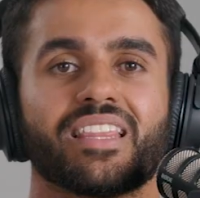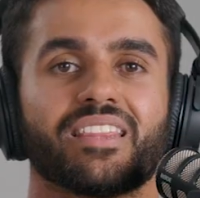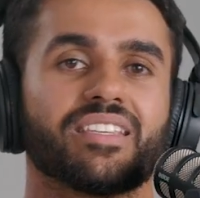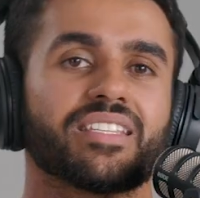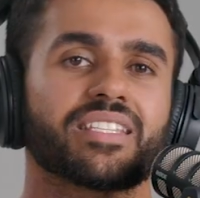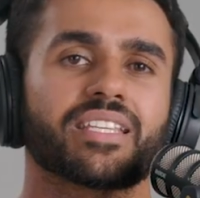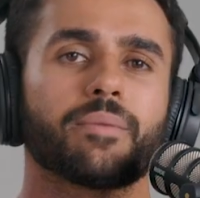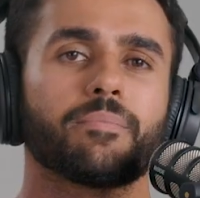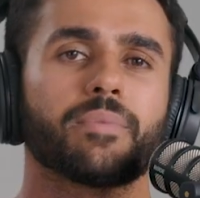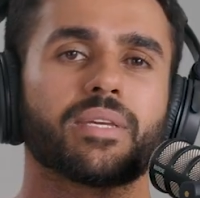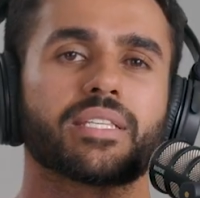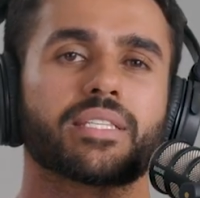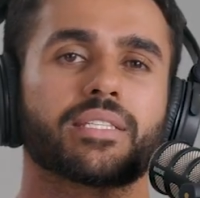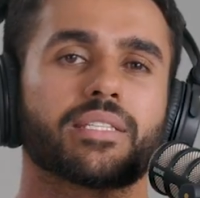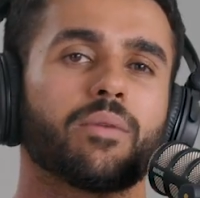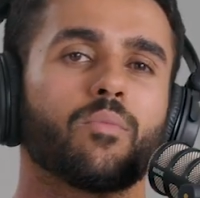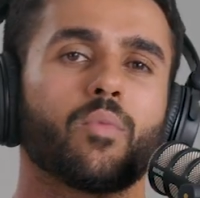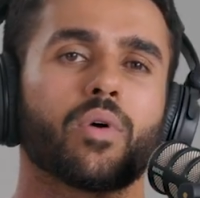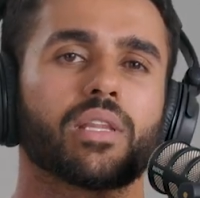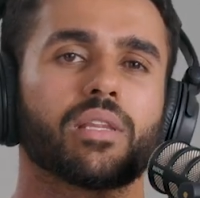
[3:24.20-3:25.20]
This can be
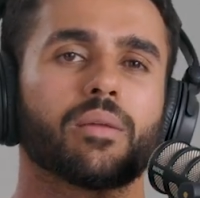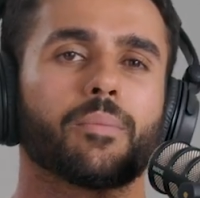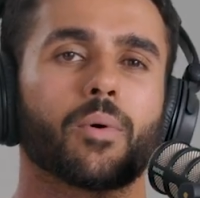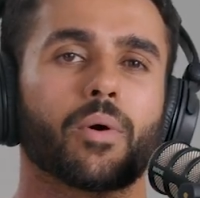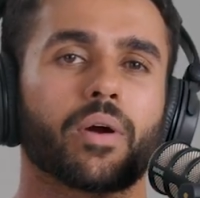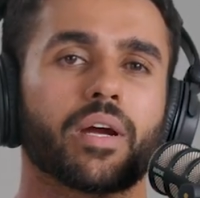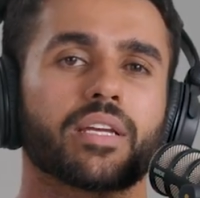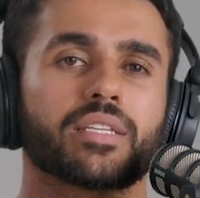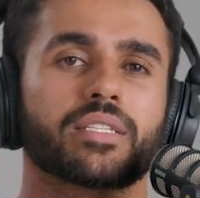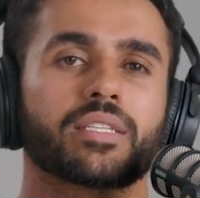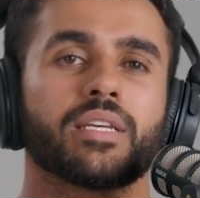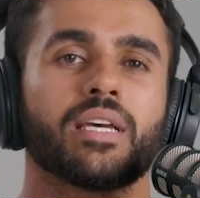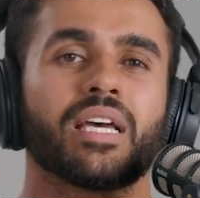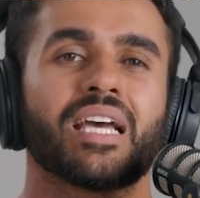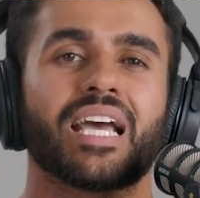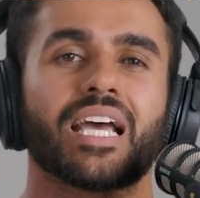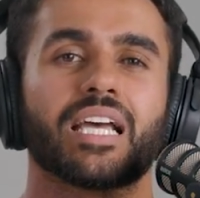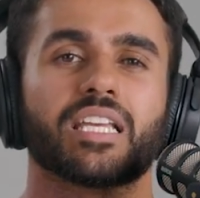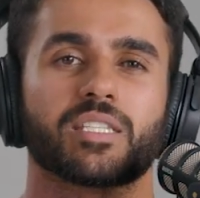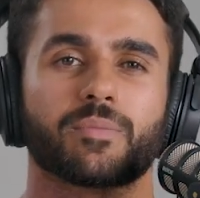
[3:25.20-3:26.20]
somewhat laborious,
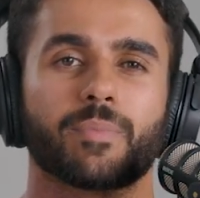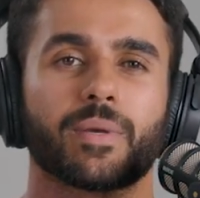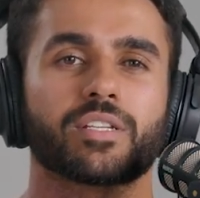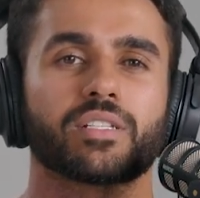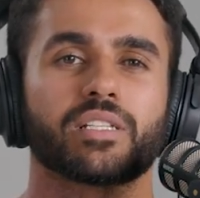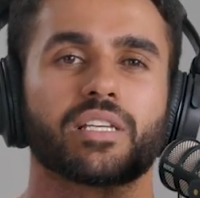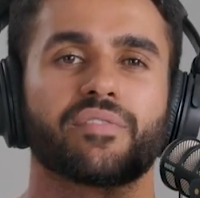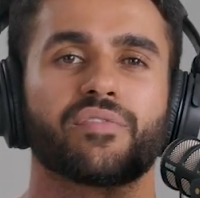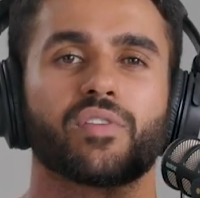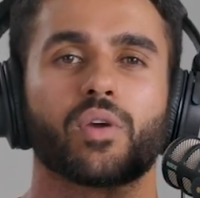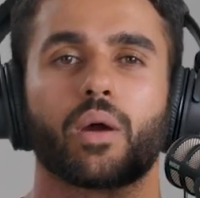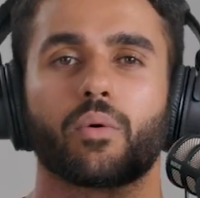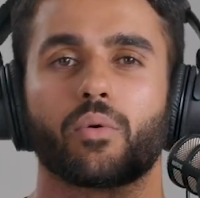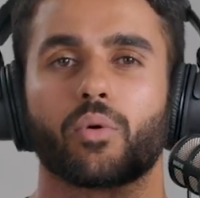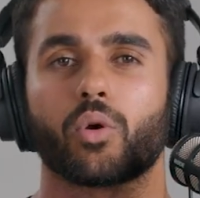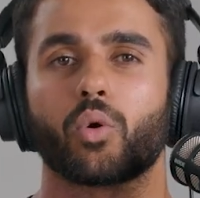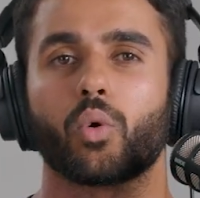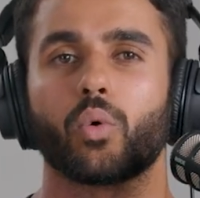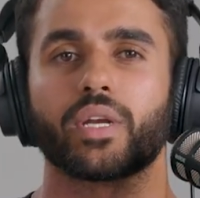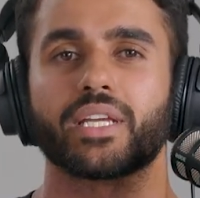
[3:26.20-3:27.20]
especially if you are
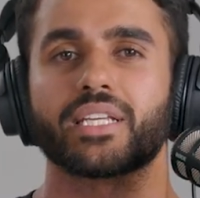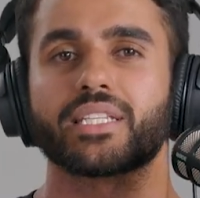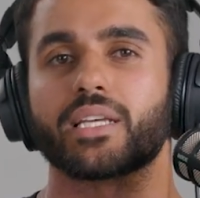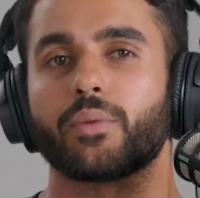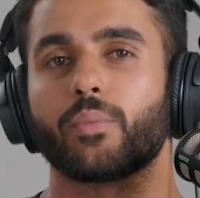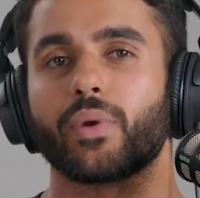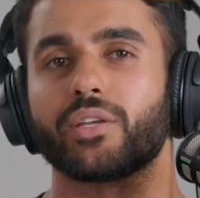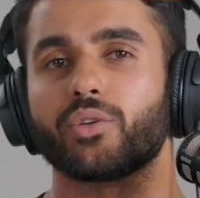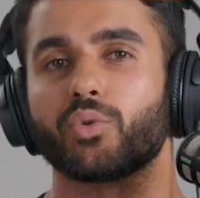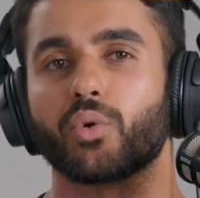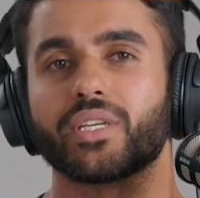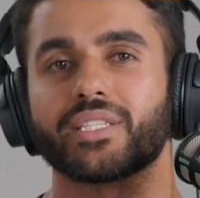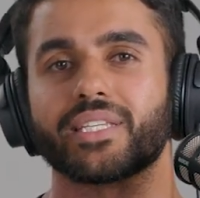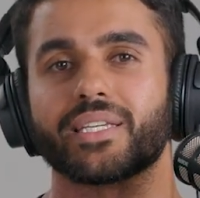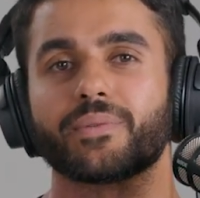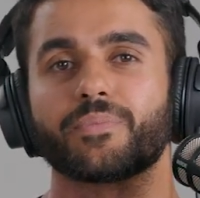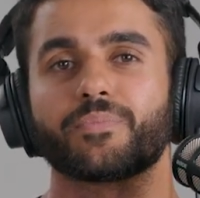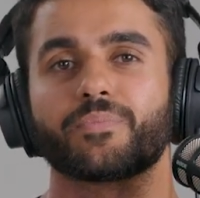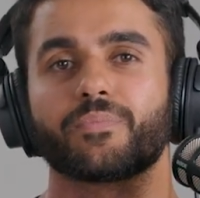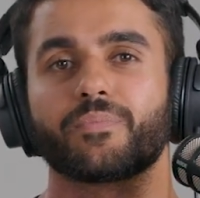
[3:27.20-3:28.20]
recording somewhere
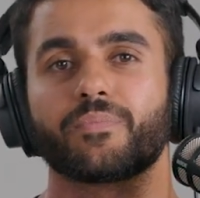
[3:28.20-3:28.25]
noisy.